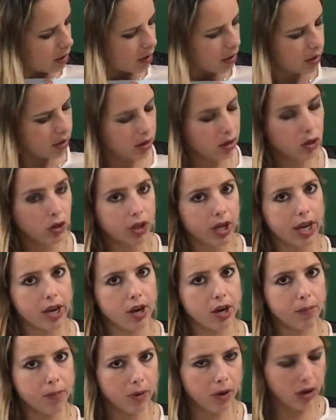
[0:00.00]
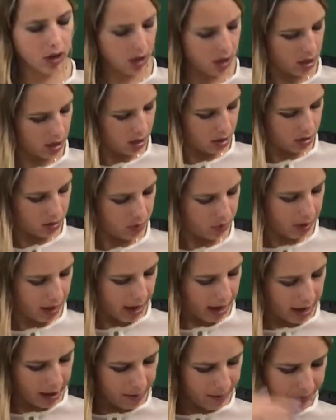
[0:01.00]
look at your book,
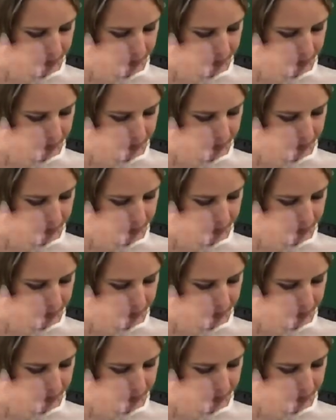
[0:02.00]
okay?